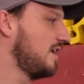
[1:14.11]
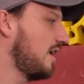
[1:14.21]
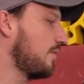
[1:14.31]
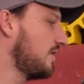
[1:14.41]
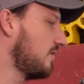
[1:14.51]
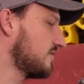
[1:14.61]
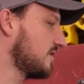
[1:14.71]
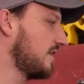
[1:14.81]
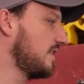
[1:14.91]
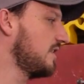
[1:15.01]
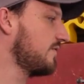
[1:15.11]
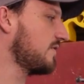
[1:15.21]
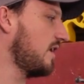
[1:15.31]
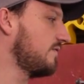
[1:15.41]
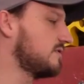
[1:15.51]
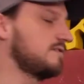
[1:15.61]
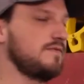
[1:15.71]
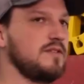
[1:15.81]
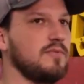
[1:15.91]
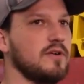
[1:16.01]
And we noticed, okay, liftoff is
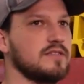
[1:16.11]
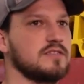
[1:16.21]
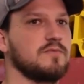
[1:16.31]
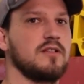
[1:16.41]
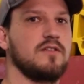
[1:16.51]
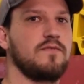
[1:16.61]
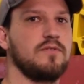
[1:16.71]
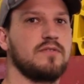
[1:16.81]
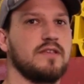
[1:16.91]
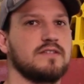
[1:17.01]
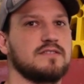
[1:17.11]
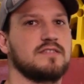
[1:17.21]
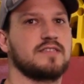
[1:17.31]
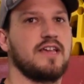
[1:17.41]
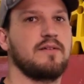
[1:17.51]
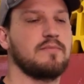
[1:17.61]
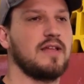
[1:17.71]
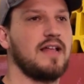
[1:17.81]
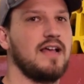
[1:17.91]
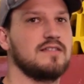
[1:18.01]
50 points. It's one of the few things in this game
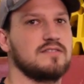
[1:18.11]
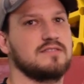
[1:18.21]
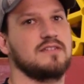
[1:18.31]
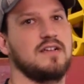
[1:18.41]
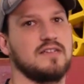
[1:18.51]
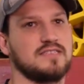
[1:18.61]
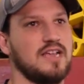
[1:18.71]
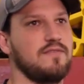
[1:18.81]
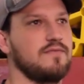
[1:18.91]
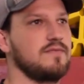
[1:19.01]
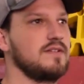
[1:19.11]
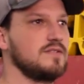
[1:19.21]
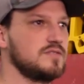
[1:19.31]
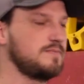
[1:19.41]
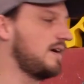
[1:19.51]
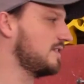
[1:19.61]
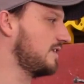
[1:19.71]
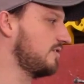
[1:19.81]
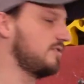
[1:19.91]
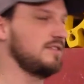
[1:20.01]
that has a, a safe spot
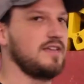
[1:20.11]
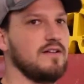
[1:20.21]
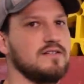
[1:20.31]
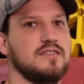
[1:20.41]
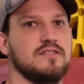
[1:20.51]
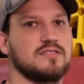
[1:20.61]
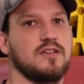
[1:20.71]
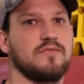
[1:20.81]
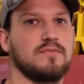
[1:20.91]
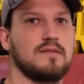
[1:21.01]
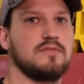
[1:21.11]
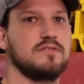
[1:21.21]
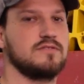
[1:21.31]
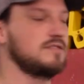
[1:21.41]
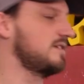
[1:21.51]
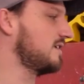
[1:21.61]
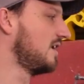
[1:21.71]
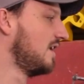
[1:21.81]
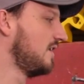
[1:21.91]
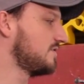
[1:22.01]
that you can guarantee yourself to be able to do something.
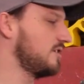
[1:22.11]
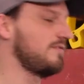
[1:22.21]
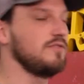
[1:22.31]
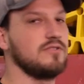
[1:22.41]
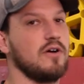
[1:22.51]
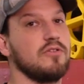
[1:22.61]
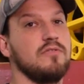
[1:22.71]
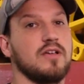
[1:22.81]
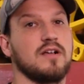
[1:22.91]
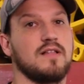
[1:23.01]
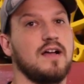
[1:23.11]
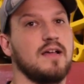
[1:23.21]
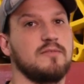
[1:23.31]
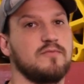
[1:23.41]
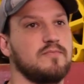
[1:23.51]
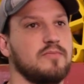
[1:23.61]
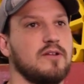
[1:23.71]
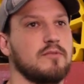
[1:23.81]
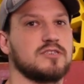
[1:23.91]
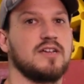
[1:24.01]
So if you know you can climb, you've
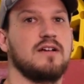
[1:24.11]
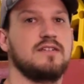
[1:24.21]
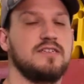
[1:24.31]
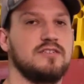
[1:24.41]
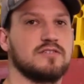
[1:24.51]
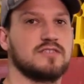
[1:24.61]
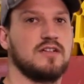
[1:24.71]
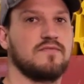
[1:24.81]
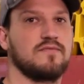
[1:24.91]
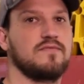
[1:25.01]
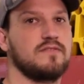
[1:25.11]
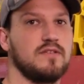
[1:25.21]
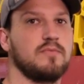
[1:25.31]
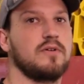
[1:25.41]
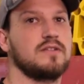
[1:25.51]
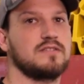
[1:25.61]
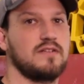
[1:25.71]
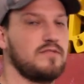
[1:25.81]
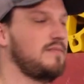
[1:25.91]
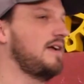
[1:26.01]
pretty much guaranteed yourself 50 points in
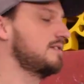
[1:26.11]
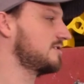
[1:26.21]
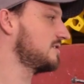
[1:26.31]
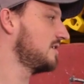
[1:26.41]
every match.